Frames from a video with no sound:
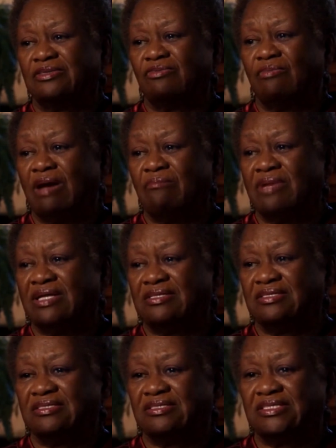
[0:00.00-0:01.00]
of my
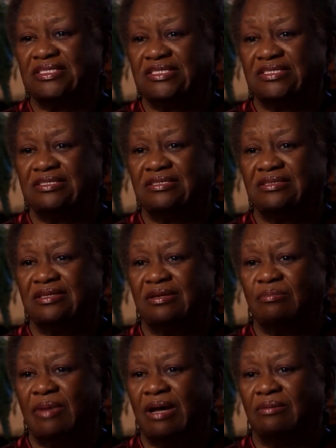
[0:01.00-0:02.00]
mother's insistence
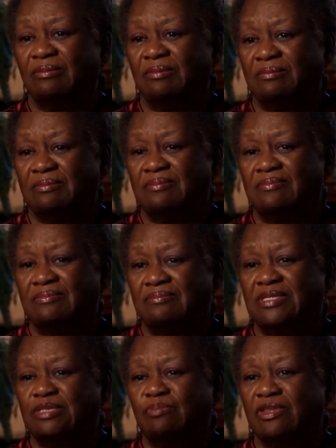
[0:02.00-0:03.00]
about
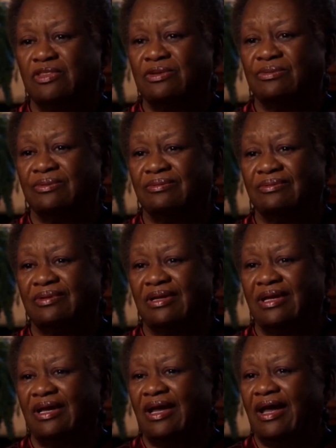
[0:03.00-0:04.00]
Miss Bethune
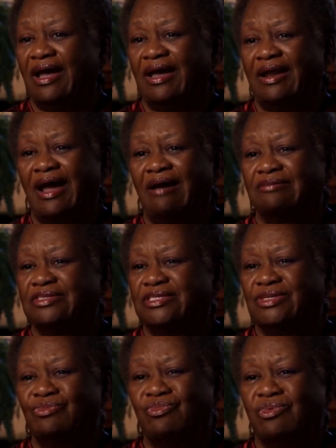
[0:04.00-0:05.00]
and how
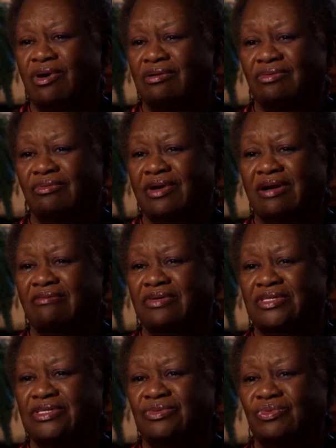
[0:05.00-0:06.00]
she walked wherever
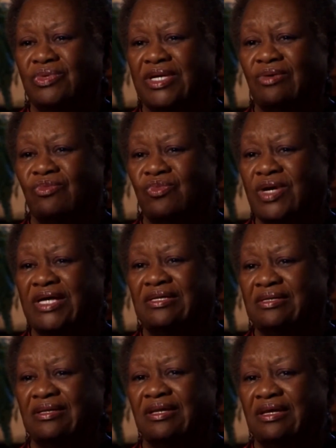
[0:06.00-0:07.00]
she
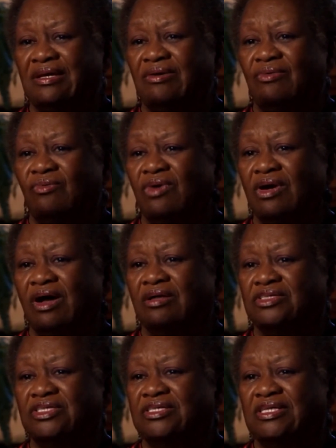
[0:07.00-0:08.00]
went and what all
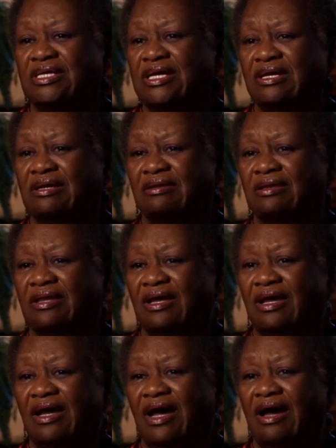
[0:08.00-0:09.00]
she did and
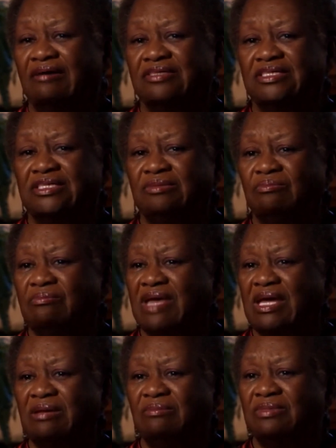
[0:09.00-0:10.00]
how she
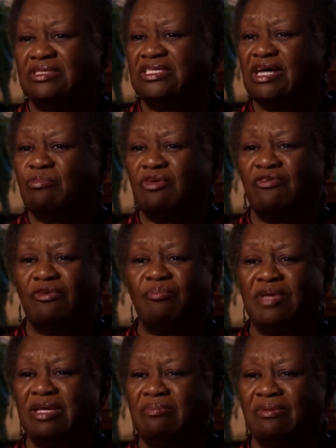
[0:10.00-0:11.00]
made supper for
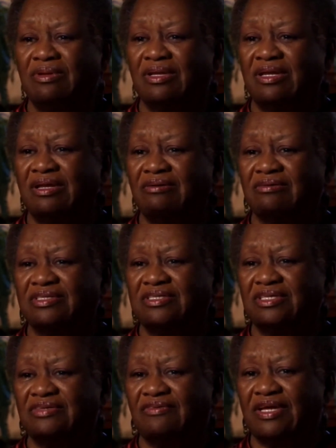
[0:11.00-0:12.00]
people, and it was
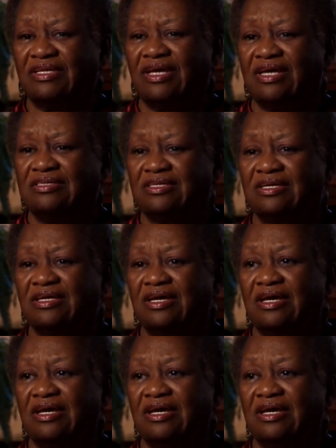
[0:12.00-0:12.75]
just fantastic.